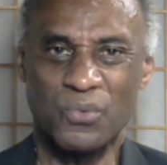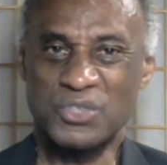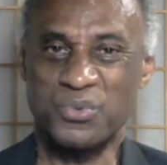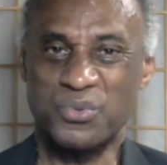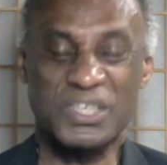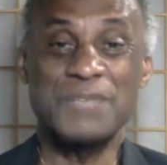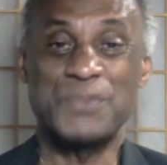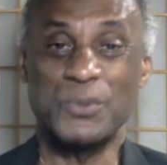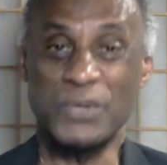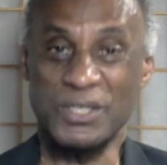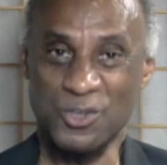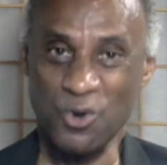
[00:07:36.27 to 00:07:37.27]
which will keep
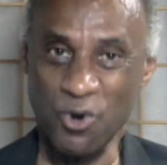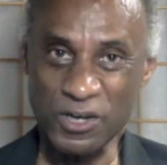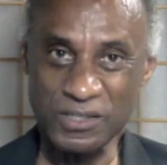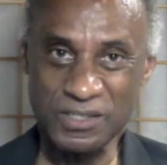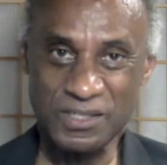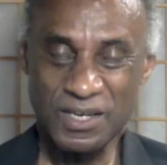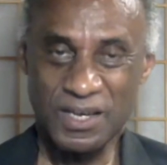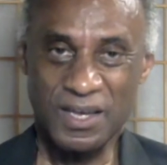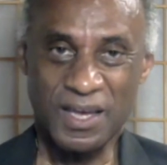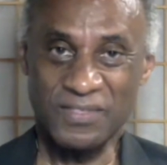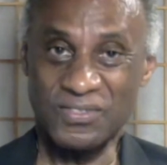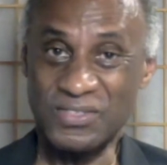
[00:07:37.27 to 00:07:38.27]
you indoors.
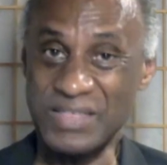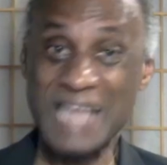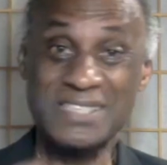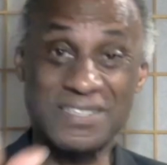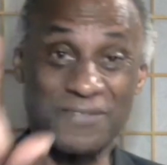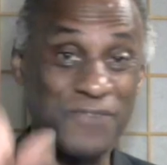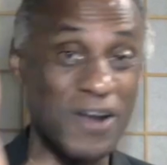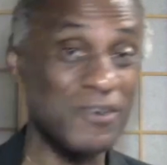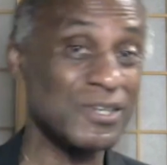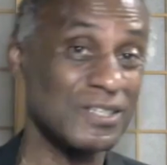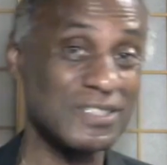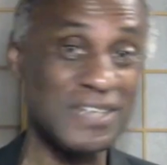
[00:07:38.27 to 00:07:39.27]
That's a
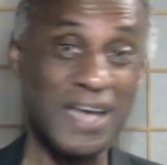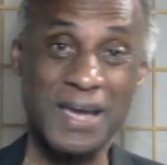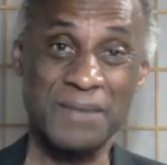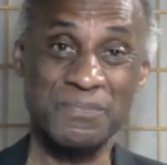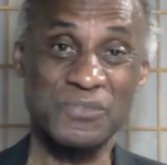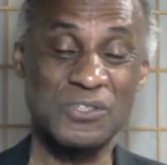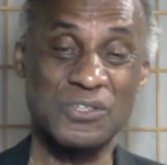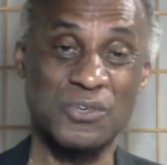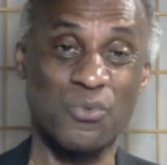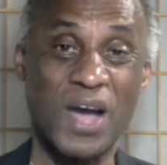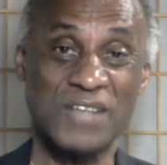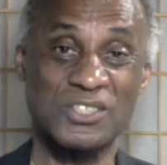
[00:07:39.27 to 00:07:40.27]
very good time
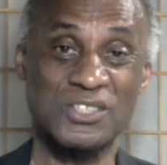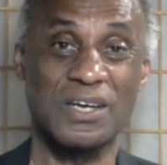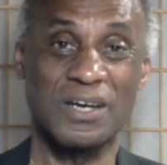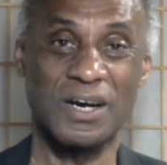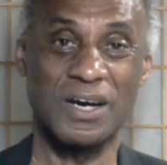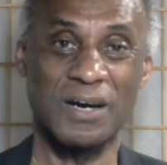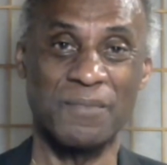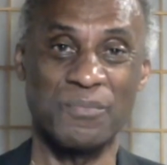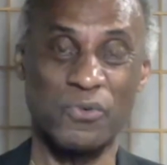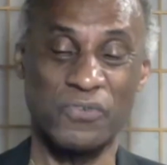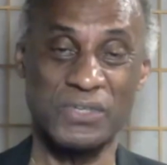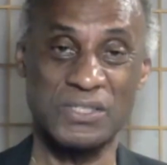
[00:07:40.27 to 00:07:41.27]
to watch
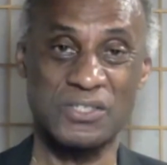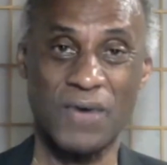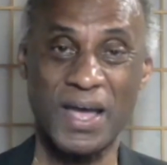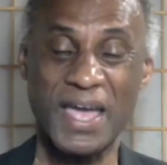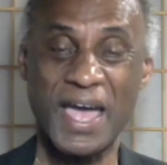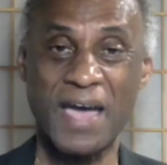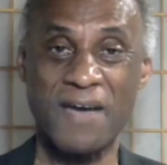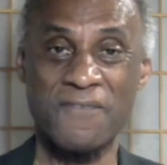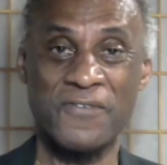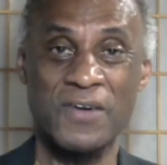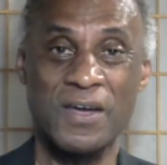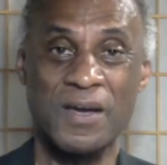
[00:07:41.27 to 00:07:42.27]
movies. So I
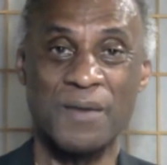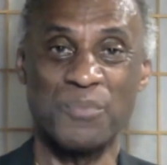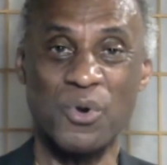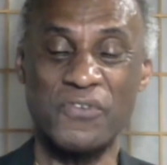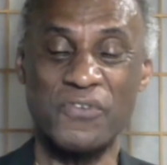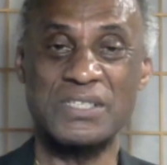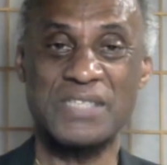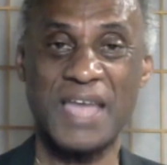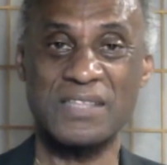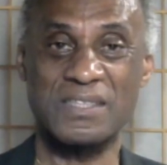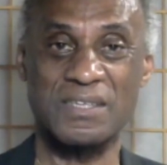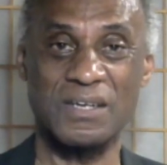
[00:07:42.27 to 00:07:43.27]
have movies
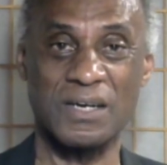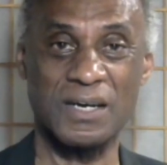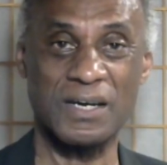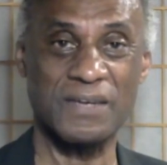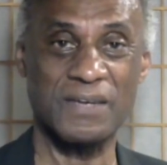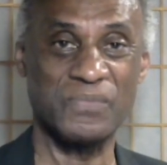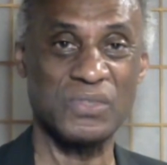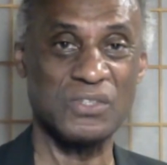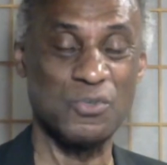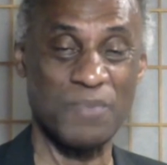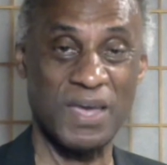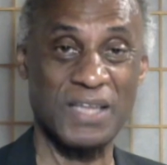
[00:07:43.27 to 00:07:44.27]
that
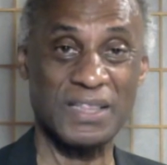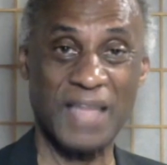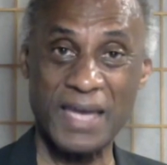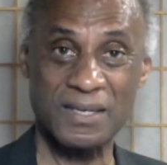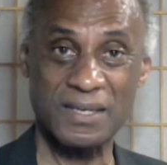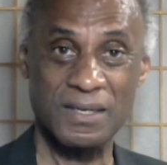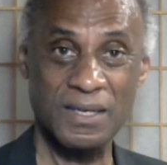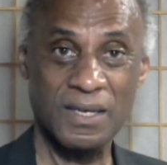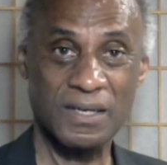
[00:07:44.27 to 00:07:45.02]
you may like,